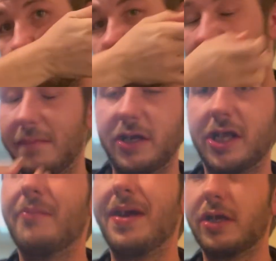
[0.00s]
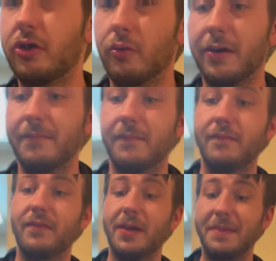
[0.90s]
I'm just the main story
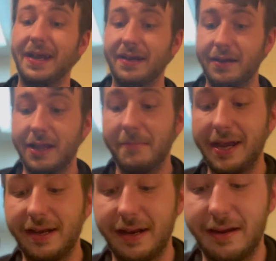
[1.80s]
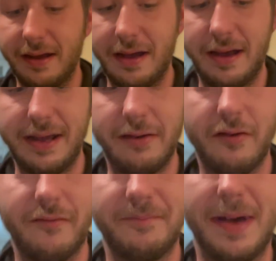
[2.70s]
of the main
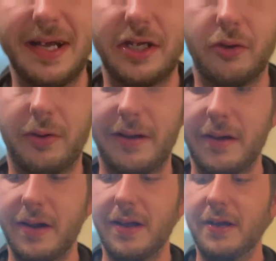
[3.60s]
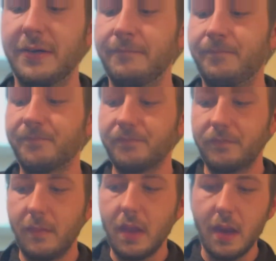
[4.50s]
hero of my story,
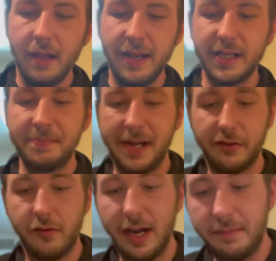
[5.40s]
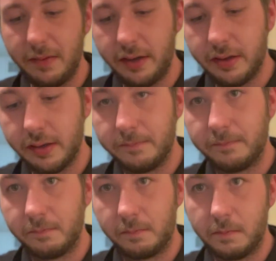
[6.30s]
is my grandmother
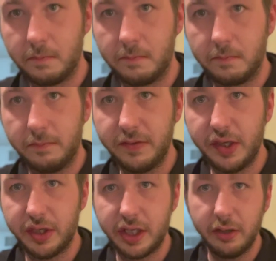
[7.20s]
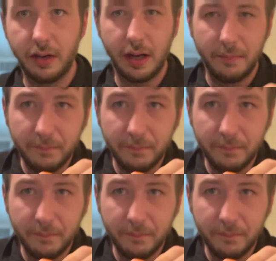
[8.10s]
used to